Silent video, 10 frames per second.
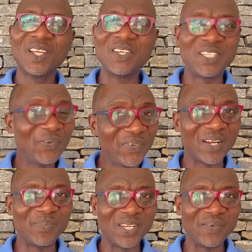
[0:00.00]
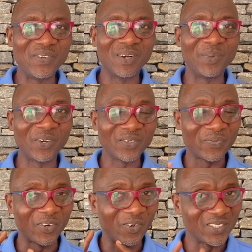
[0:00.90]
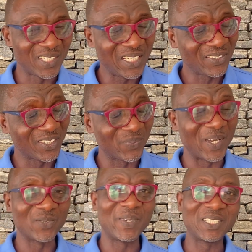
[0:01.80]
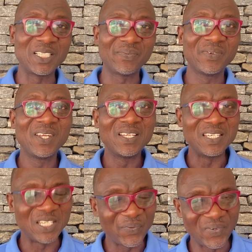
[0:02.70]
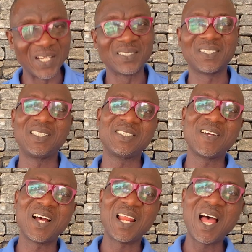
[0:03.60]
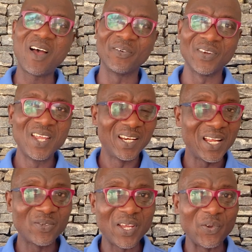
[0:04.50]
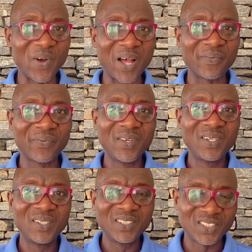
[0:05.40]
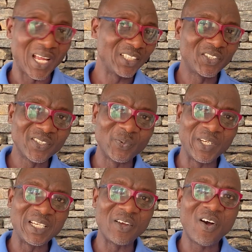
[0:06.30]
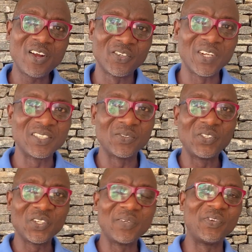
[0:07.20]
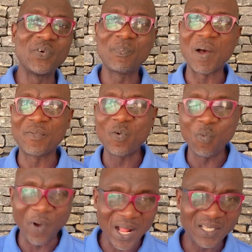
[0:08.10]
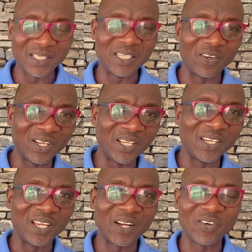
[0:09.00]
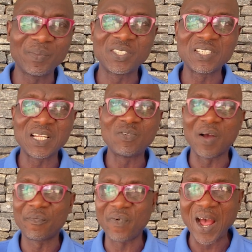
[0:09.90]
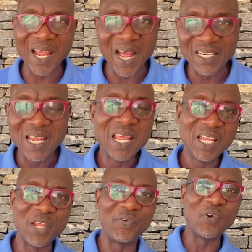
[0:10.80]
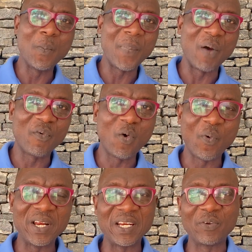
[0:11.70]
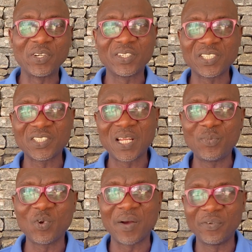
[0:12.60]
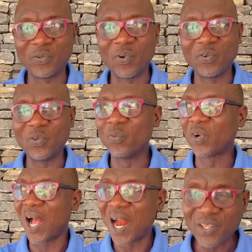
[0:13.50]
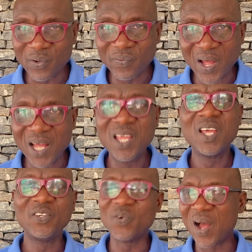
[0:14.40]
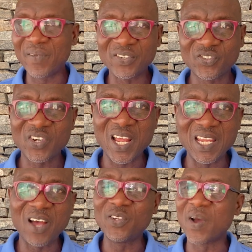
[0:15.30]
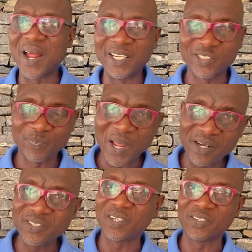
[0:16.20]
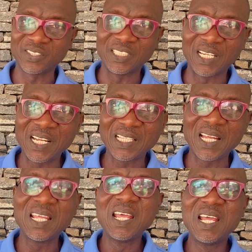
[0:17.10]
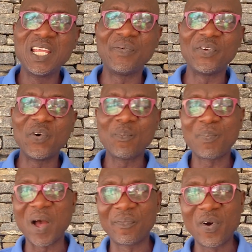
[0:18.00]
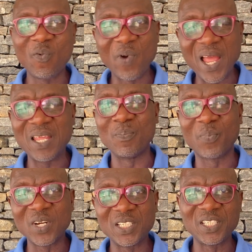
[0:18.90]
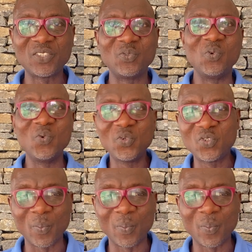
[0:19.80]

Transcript: deviant behavior, because for consensus perspective, deviance is not allowed. That's why you have sanctions within all the social institutions. If you don't perform well in the economic system, you are fired. If you don't perform well in the education system, you carry over, you have extra year, you are expelled or rusticated. If you don't perform well in politics, you lose your